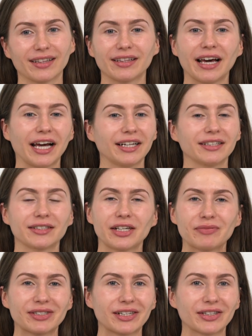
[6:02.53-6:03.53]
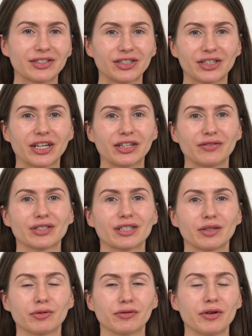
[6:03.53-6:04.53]
and night, and Kim said she can even
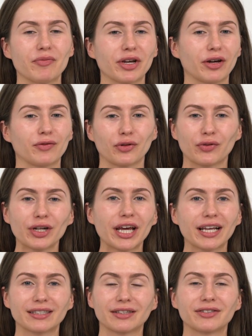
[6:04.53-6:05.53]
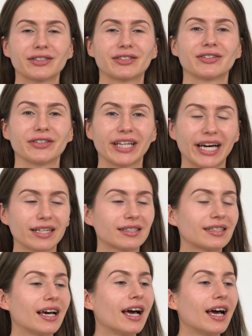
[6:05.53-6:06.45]
sleep with the makeup for 3 days and then it's gonna last,